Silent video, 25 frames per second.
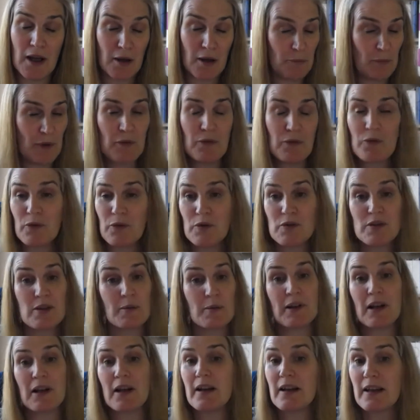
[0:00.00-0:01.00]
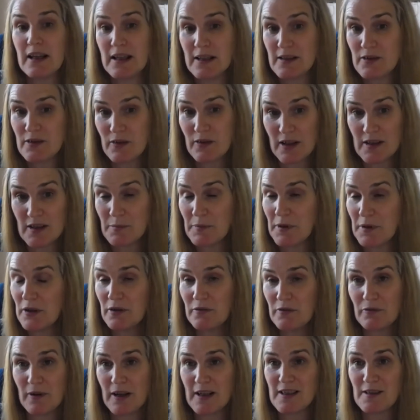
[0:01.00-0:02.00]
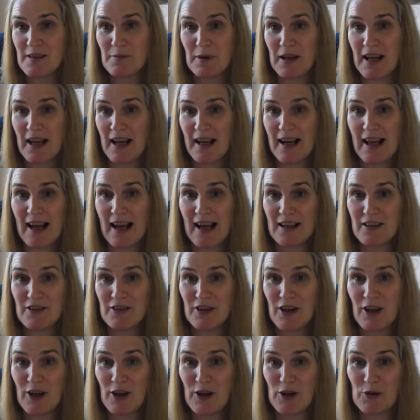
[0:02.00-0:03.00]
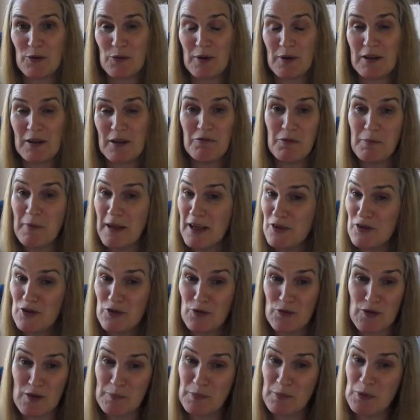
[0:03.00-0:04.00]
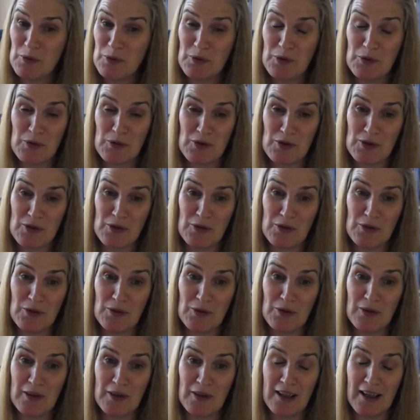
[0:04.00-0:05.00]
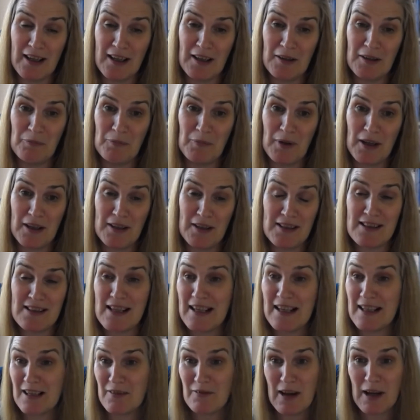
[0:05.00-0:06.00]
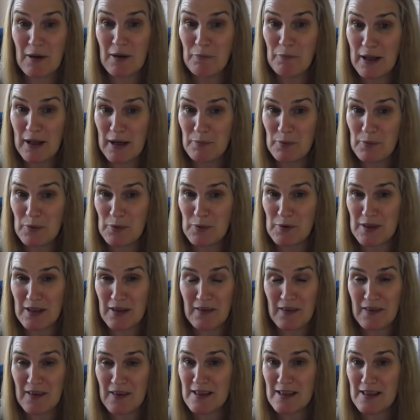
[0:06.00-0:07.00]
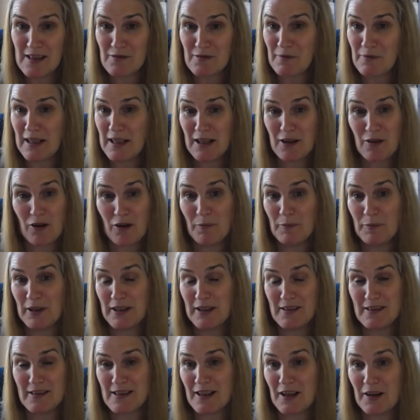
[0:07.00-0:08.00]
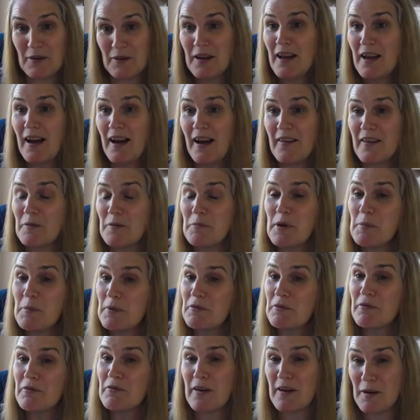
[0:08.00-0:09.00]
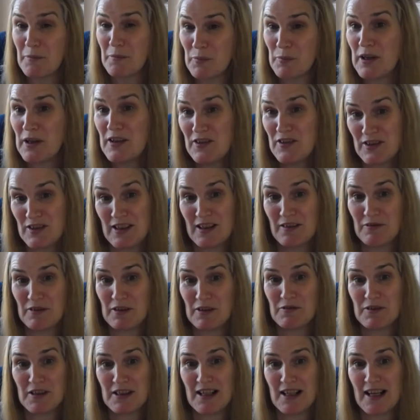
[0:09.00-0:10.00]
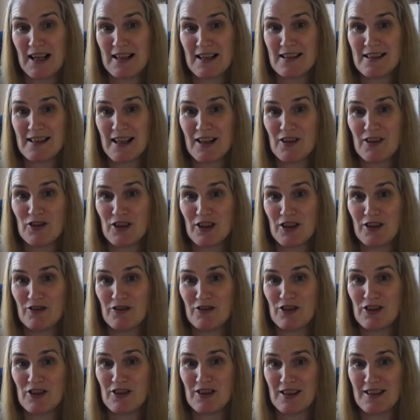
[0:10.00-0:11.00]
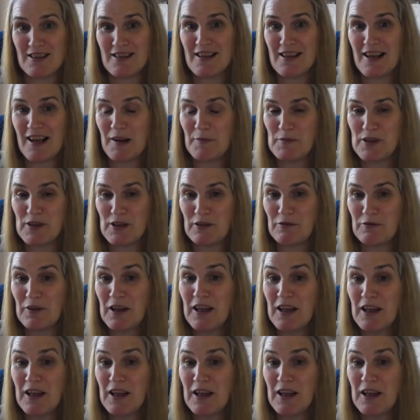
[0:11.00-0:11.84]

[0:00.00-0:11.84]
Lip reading: been through something like a hysterectomy or oophorectomy and had no information or support or understanding around menopause. And I think this is really common. And so I think people are very appreciative of today's session, just in terms of